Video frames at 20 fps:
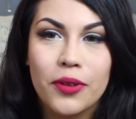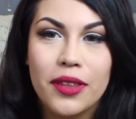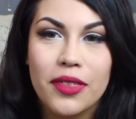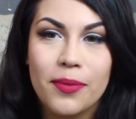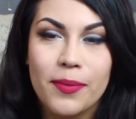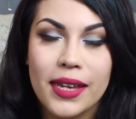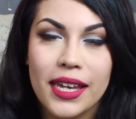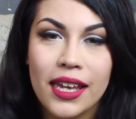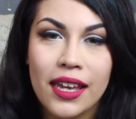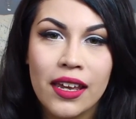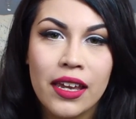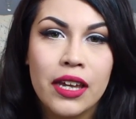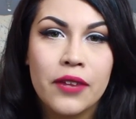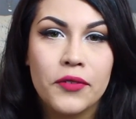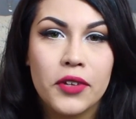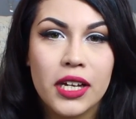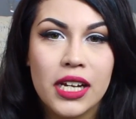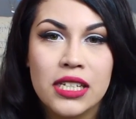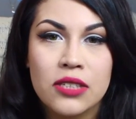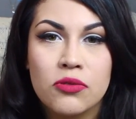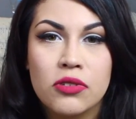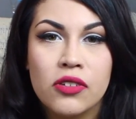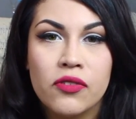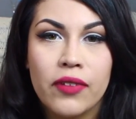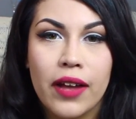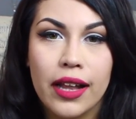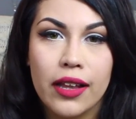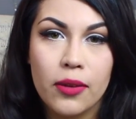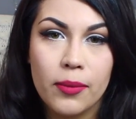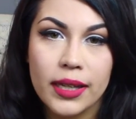with me. If you guys want to
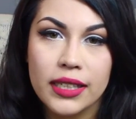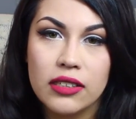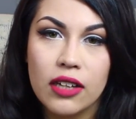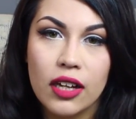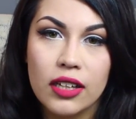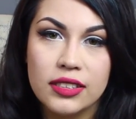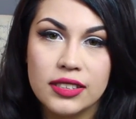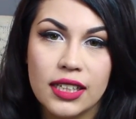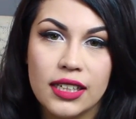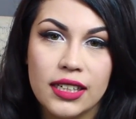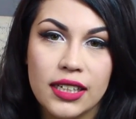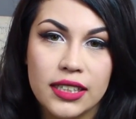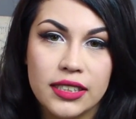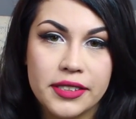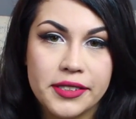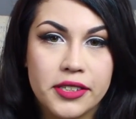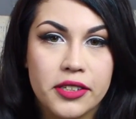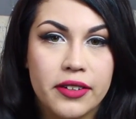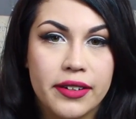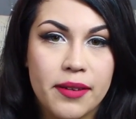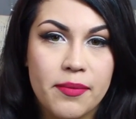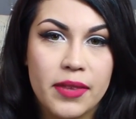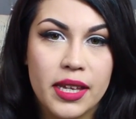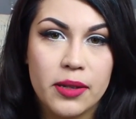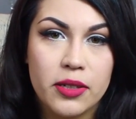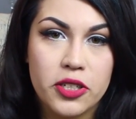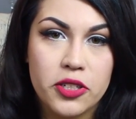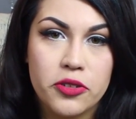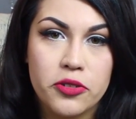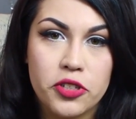follow my dogs on Instagram,
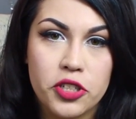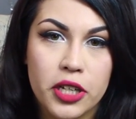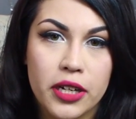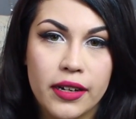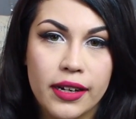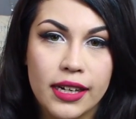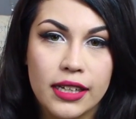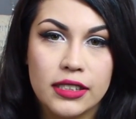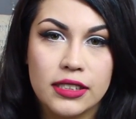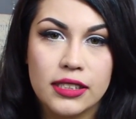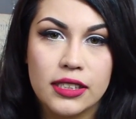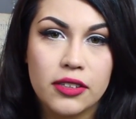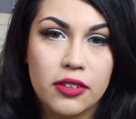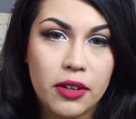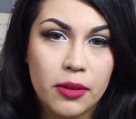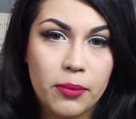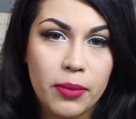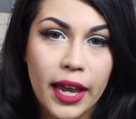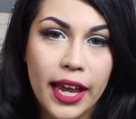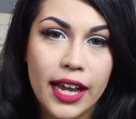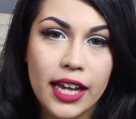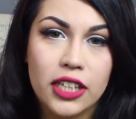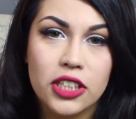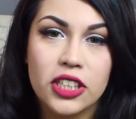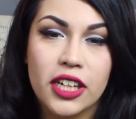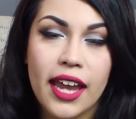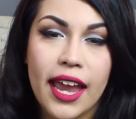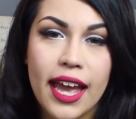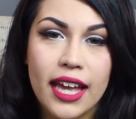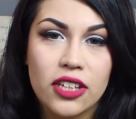they do share an Instagram page
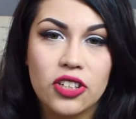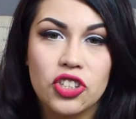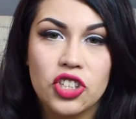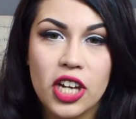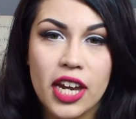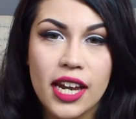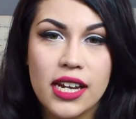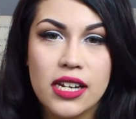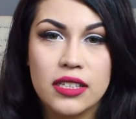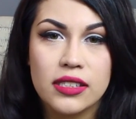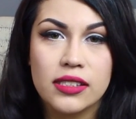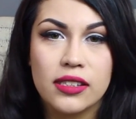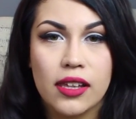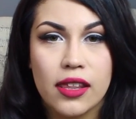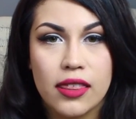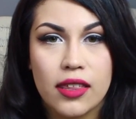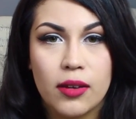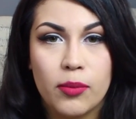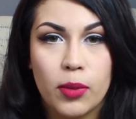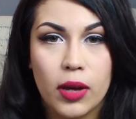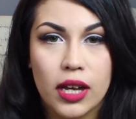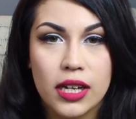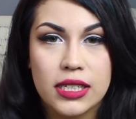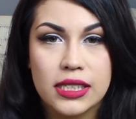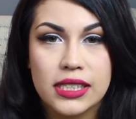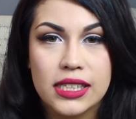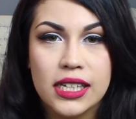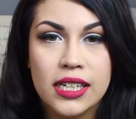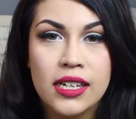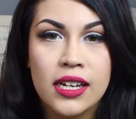at
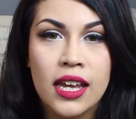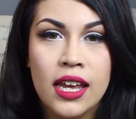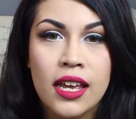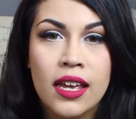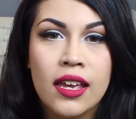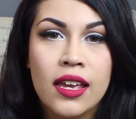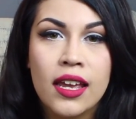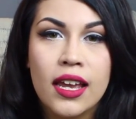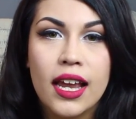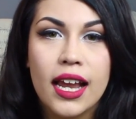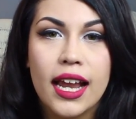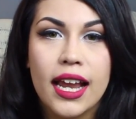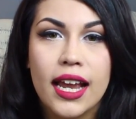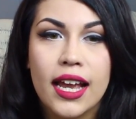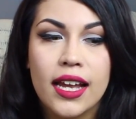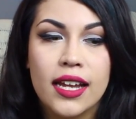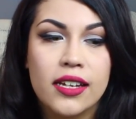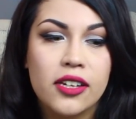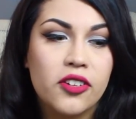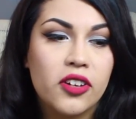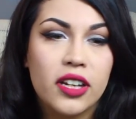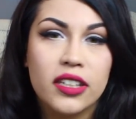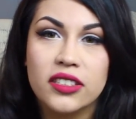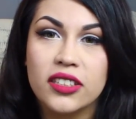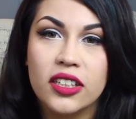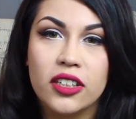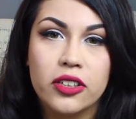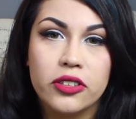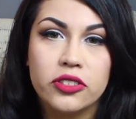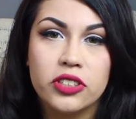ChaseTheBoston. And you guys
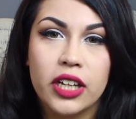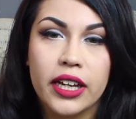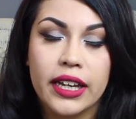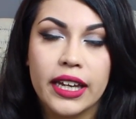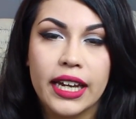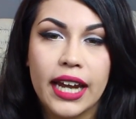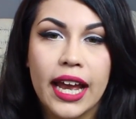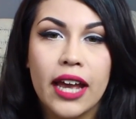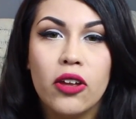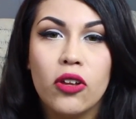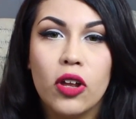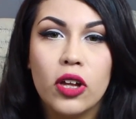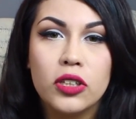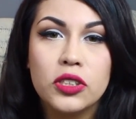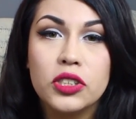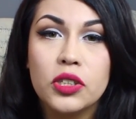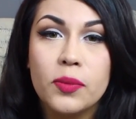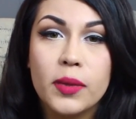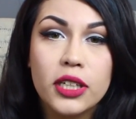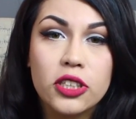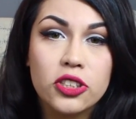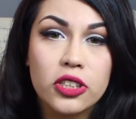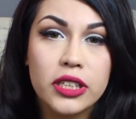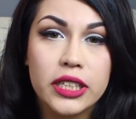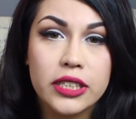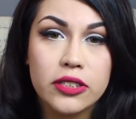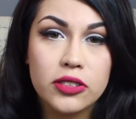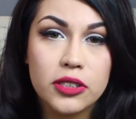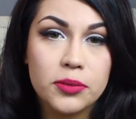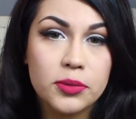can go check it out. Also, make sure
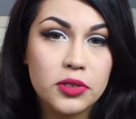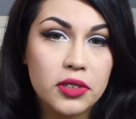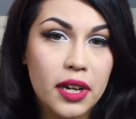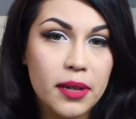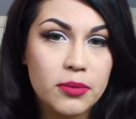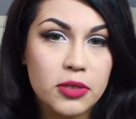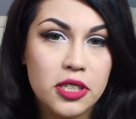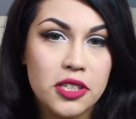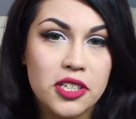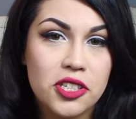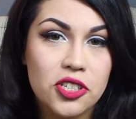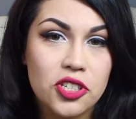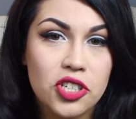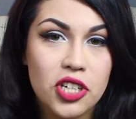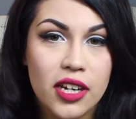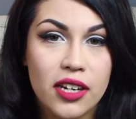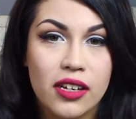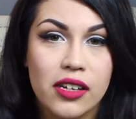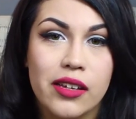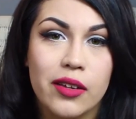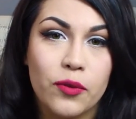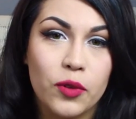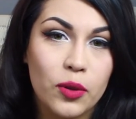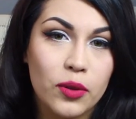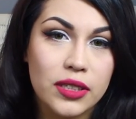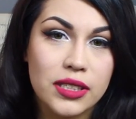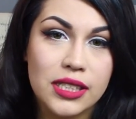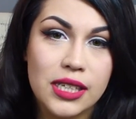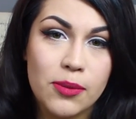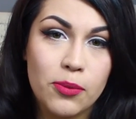that you subscribe to this channel if you
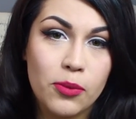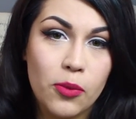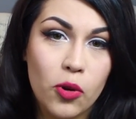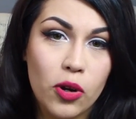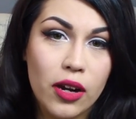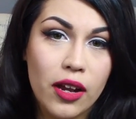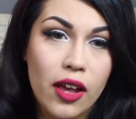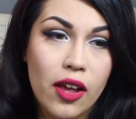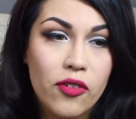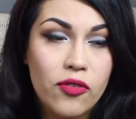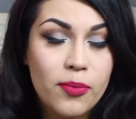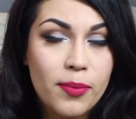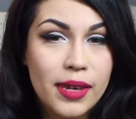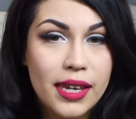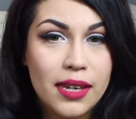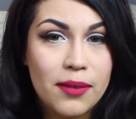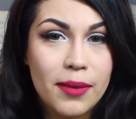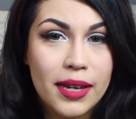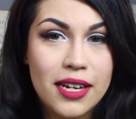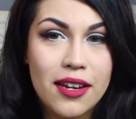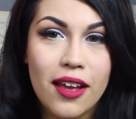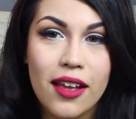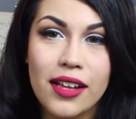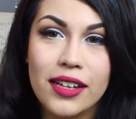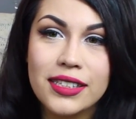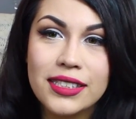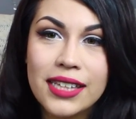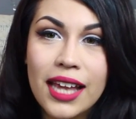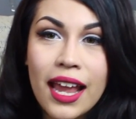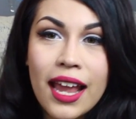want to see more of me and my
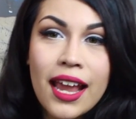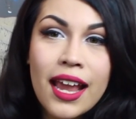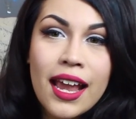dogs.